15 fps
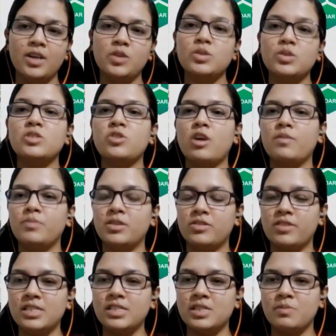to stop the
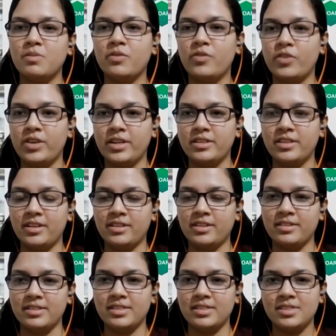threats before it
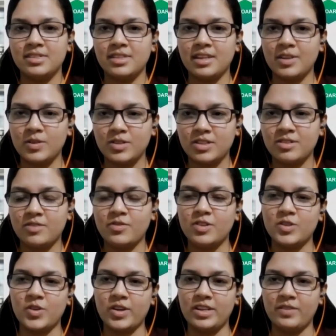occurs. Thank you, Chandra, for
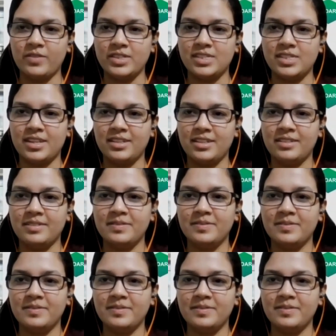joining once again.